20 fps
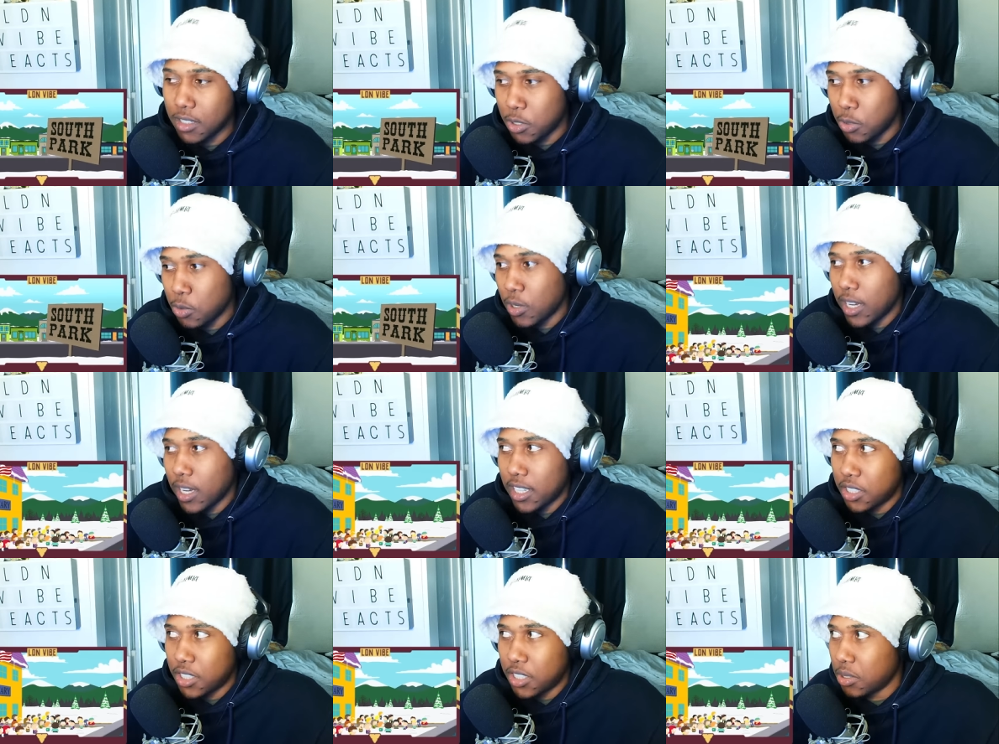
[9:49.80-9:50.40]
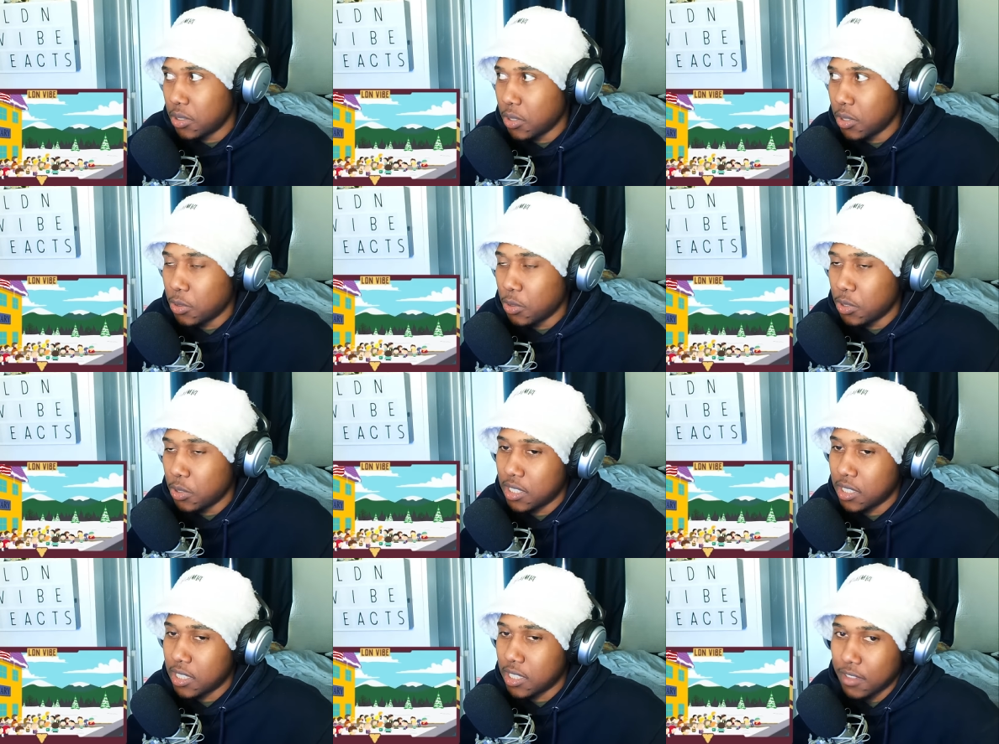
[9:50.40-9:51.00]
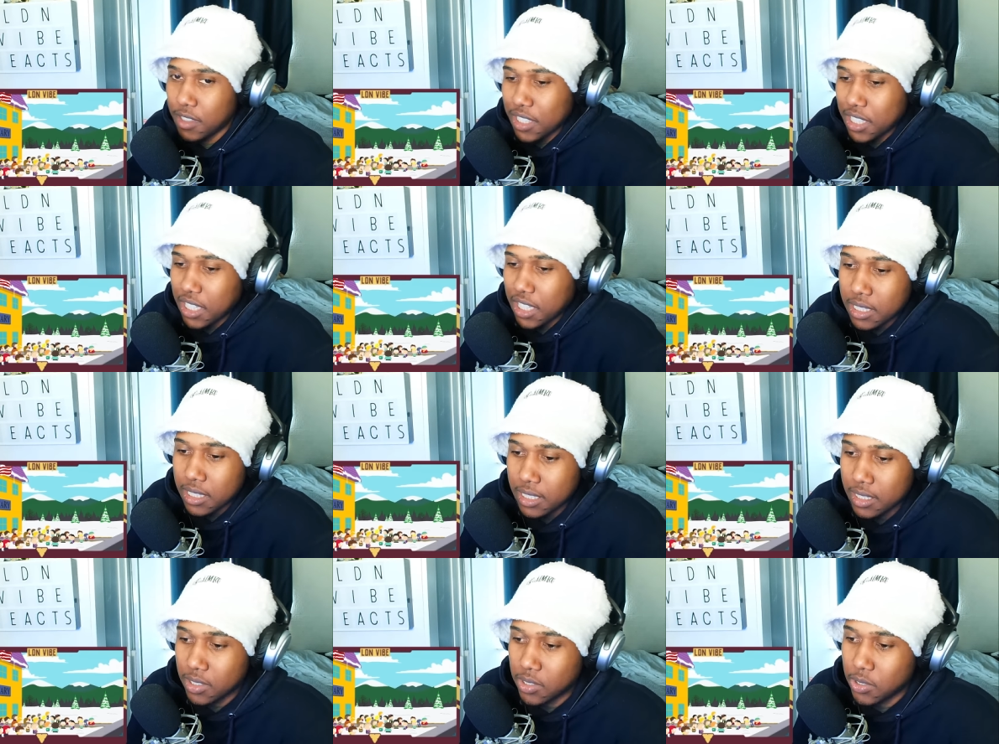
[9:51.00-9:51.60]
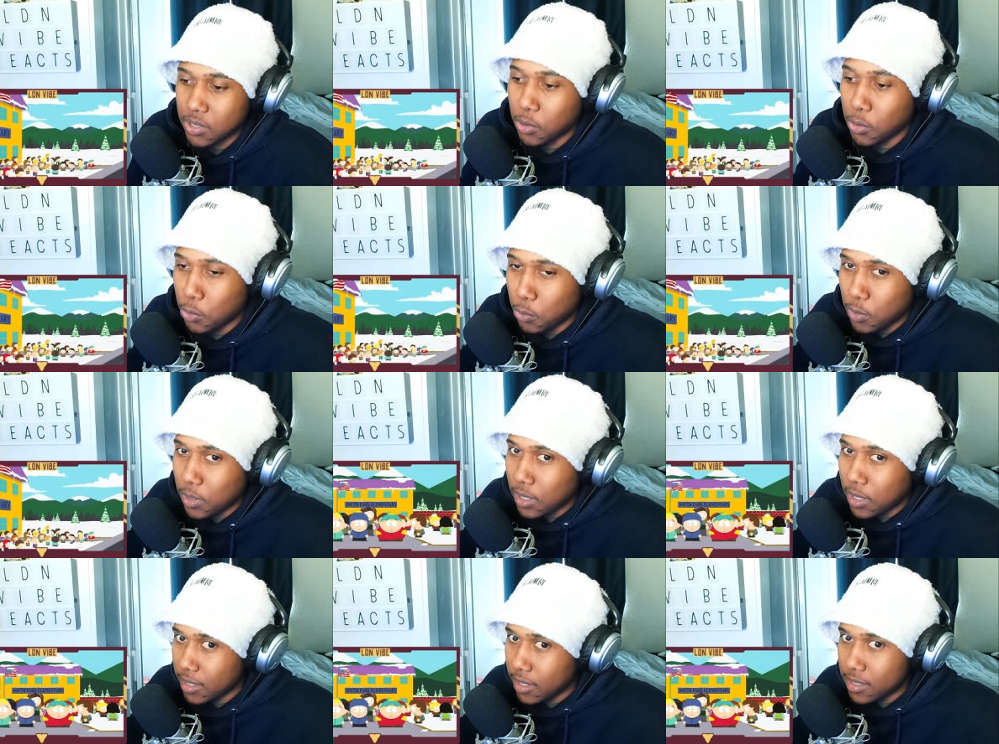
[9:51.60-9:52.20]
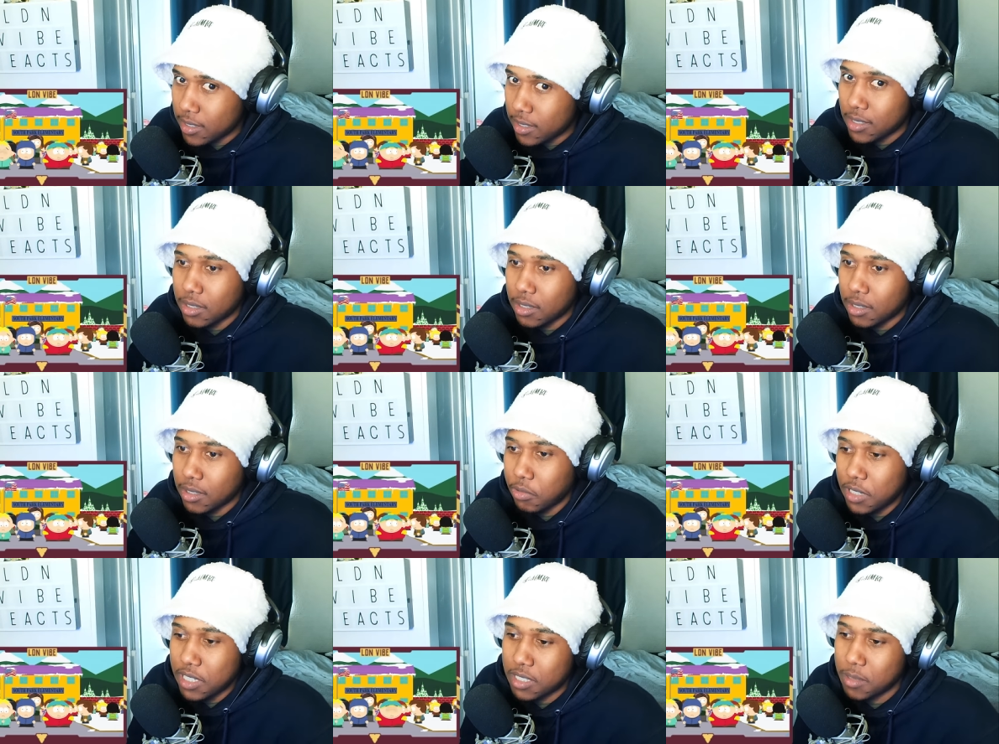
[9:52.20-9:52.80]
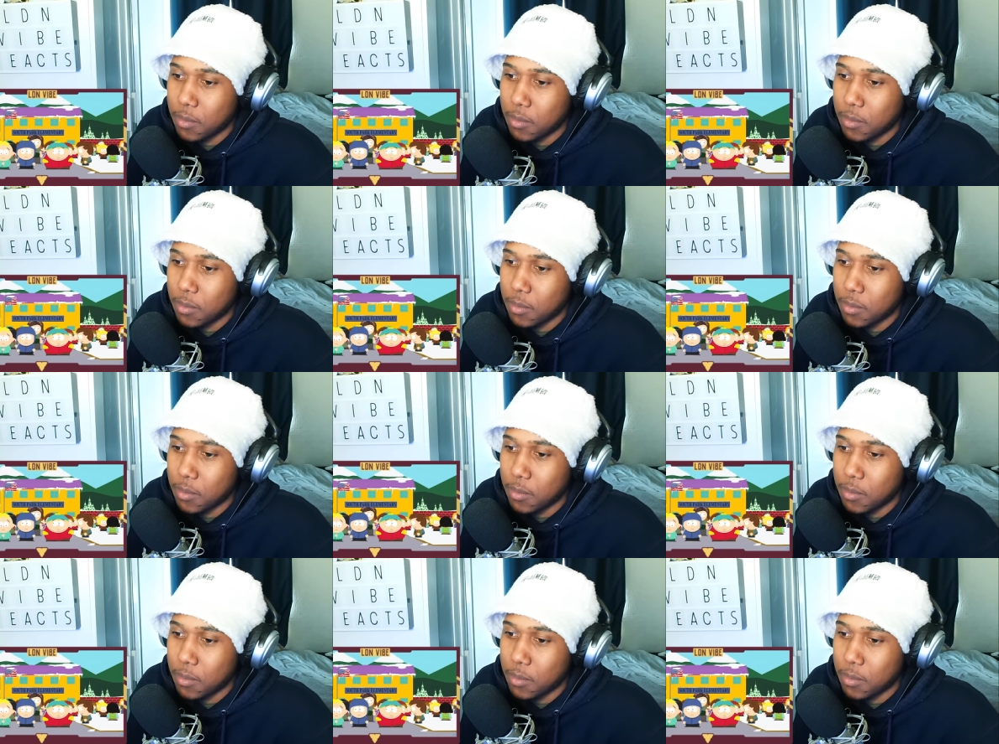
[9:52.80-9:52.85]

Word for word: You guys should know she's never done this. So listen to the reason